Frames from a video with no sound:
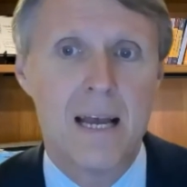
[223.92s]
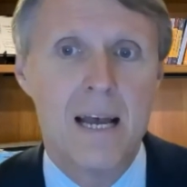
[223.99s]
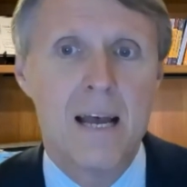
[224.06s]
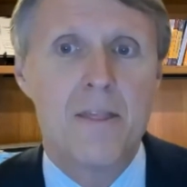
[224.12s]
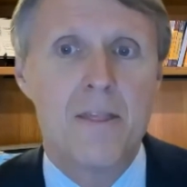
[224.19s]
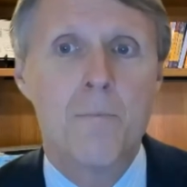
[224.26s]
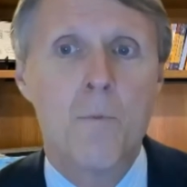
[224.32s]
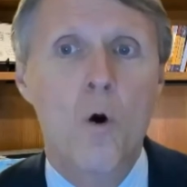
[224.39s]

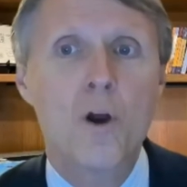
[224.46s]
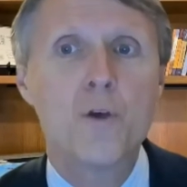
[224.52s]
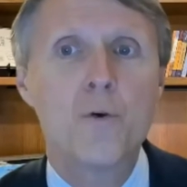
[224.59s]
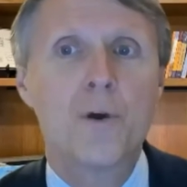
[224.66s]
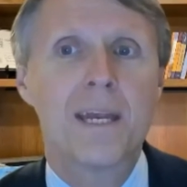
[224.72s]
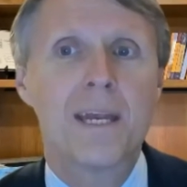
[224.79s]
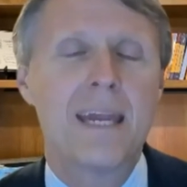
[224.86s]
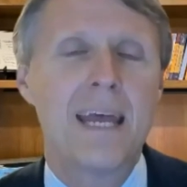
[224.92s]
The more you
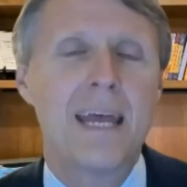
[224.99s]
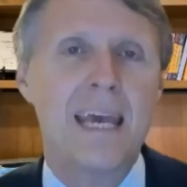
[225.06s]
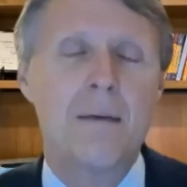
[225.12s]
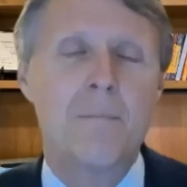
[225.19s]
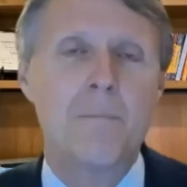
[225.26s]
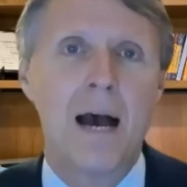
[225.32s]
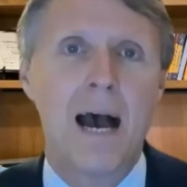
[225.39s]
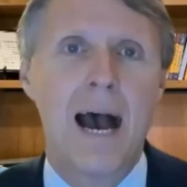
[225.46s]
can
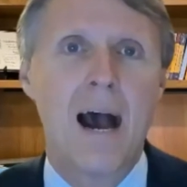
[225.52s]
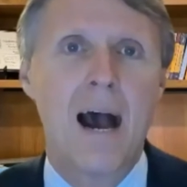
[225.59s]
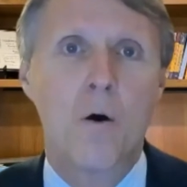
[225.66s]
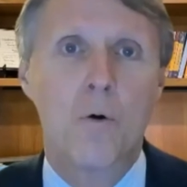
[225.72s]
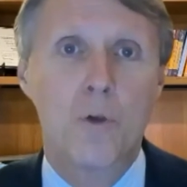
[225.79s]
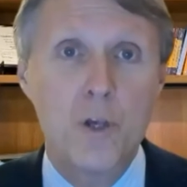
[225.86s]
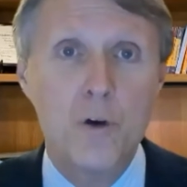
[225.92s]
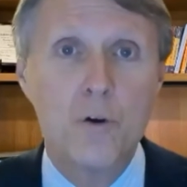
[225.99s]
name
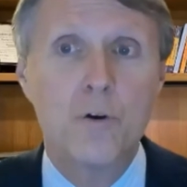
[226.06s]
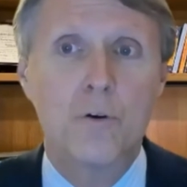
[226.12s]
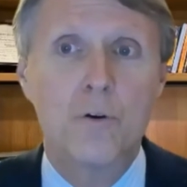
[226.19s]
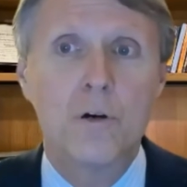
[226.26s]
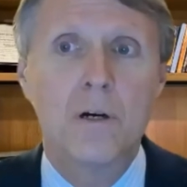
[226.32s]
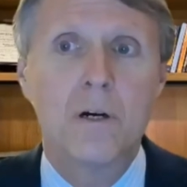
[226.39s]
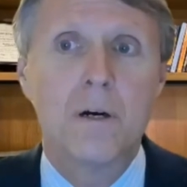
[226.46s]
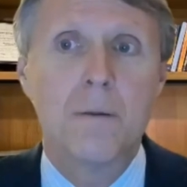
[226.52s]
how
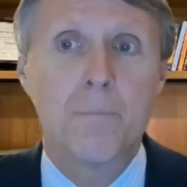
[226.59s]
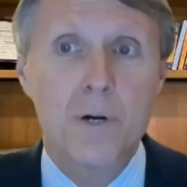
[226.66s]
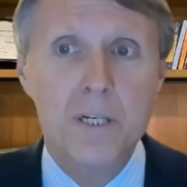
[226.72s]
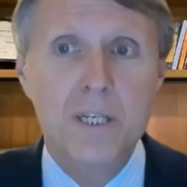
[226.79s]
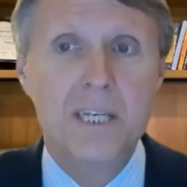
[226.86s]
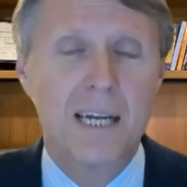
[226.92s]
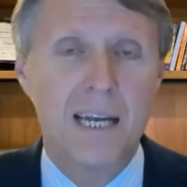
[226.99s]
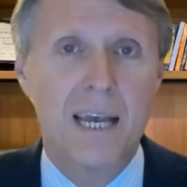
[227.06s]
you
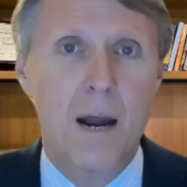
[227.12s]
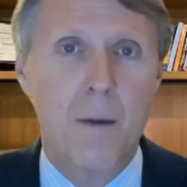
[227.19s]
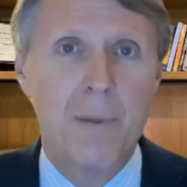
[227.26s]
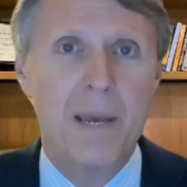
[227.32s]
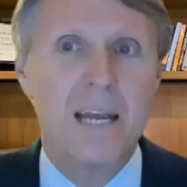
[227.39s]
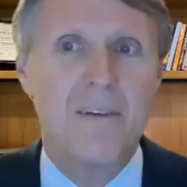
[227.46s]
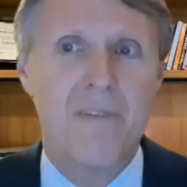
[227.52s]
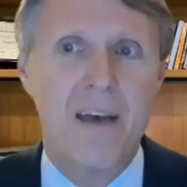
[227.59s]
personally are
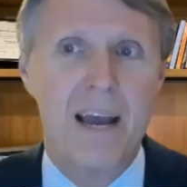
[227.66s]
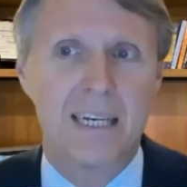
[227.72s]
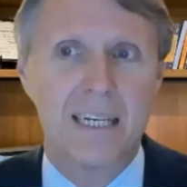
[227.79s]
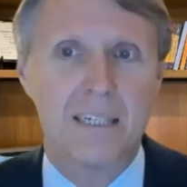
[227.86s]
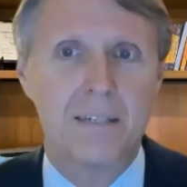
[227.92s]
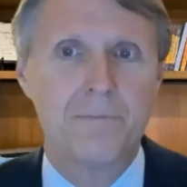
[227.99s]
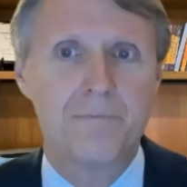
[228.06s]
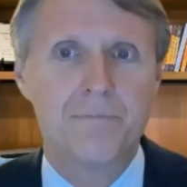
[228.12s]
being
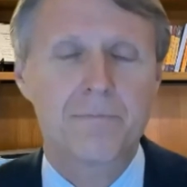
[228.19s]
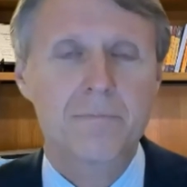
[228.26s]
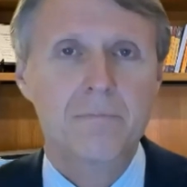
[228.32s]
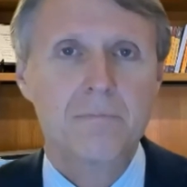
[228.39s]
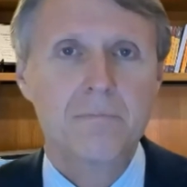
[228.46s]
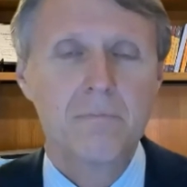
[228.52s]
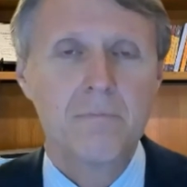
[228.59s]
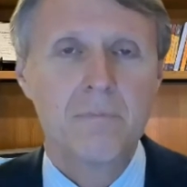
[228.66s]
affected,
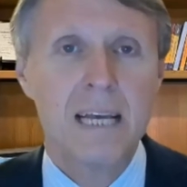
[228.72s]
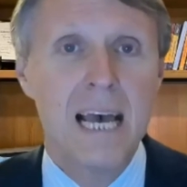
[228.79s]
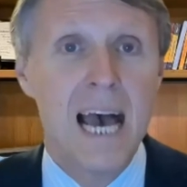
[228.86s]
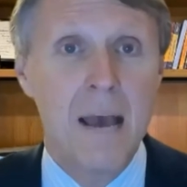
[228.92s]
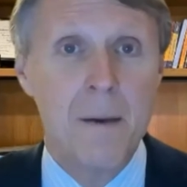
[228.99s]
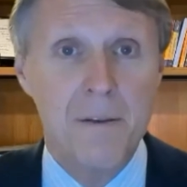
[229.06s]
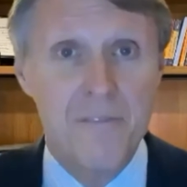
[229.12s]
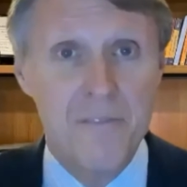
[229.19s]

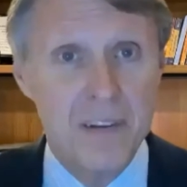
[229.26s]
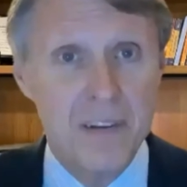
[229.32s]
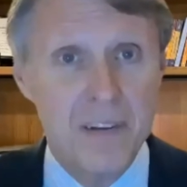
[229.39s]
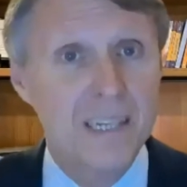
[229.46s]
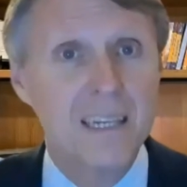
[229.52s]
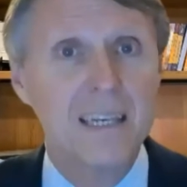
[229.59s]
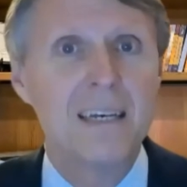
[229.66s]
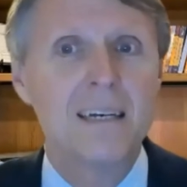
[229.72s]
I mean,
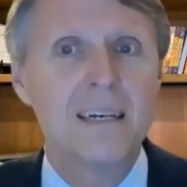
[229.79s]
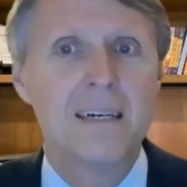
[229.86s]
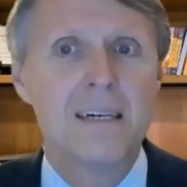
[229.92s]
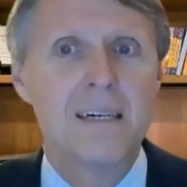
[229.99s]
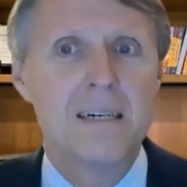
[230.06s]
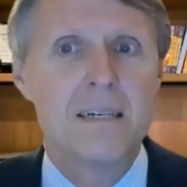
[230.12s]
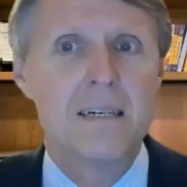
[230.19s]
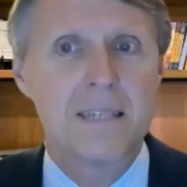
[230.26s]
physically,
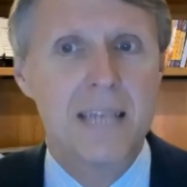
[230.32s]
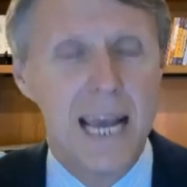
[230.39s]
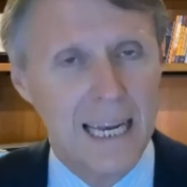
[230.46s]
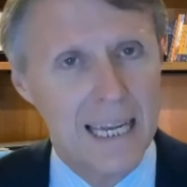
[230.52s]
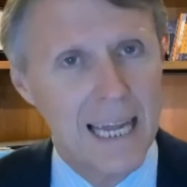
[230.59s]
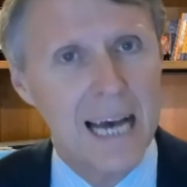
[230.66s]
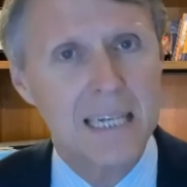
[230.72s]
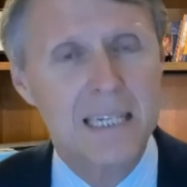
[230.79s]

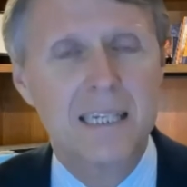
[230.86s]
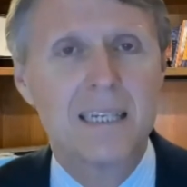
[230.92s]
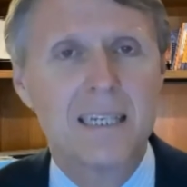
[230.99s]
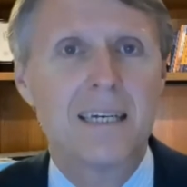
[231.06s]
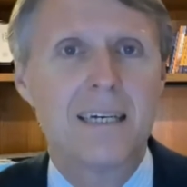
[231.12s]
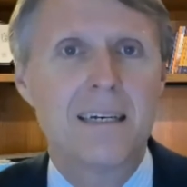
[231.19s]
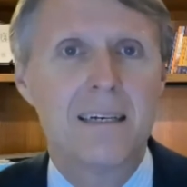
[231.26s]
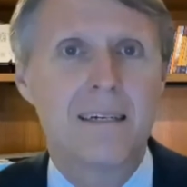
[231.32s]

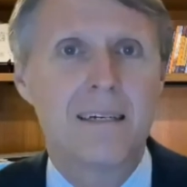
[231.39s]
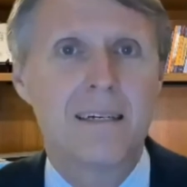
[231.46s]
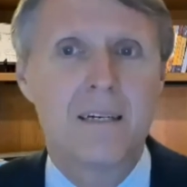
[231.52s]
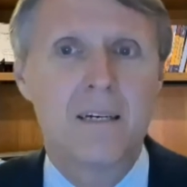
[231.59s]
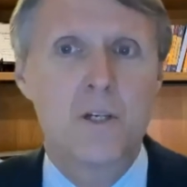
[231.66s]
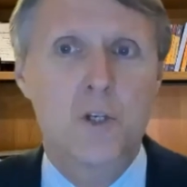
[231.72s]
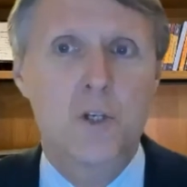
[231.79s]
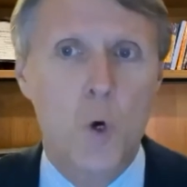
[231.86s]
psychologically,
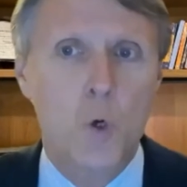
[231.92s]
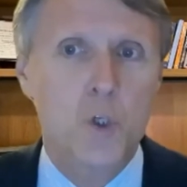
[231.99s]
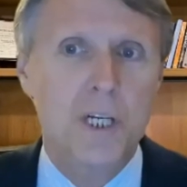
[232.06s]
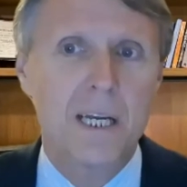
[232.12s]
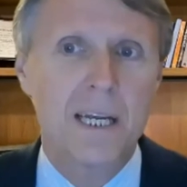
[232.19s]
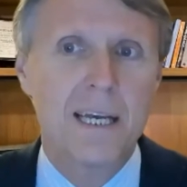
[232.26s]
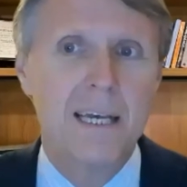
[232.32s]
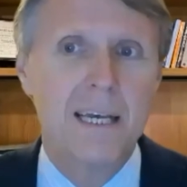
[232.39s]

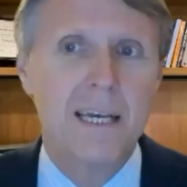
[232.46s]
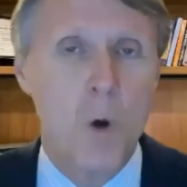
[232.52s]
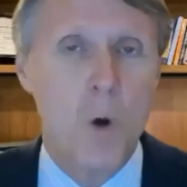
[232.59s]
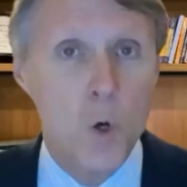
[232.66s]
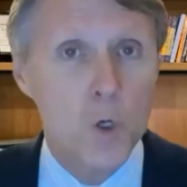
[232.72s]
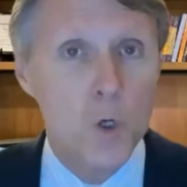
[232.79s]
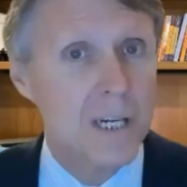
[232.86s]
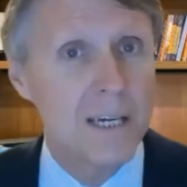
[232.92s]
socially,
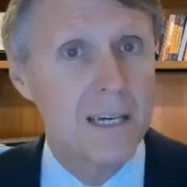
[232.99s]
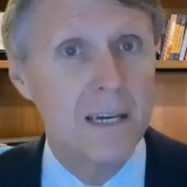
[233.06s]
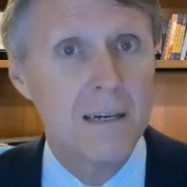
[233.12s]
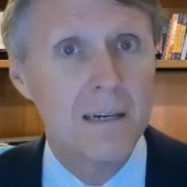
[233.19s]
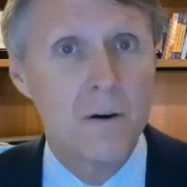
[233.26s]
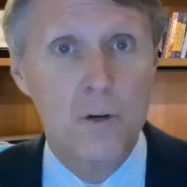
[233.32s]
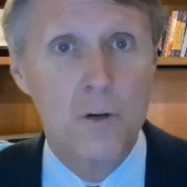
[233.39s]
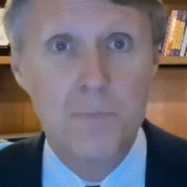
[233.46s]
emotionally,
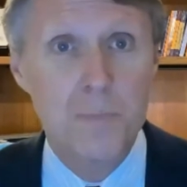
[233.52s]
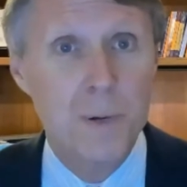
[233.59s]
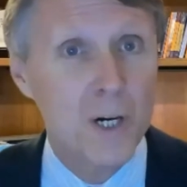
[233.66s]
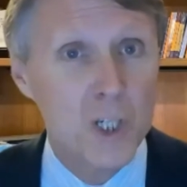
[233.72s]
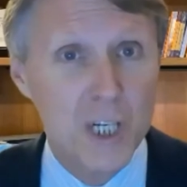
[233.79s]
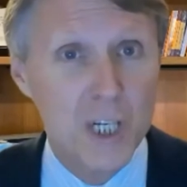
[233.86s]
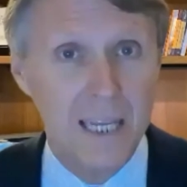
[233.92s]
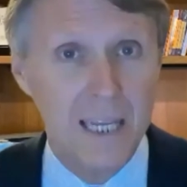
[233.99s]
or
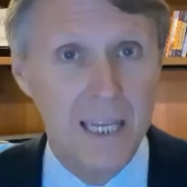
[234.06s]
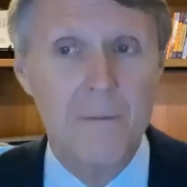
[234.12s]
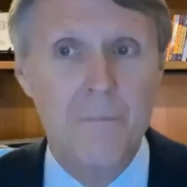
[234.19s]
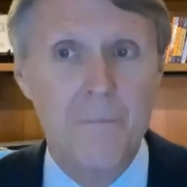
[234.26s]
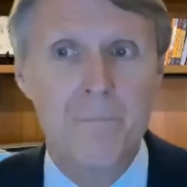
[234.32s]
spiritually,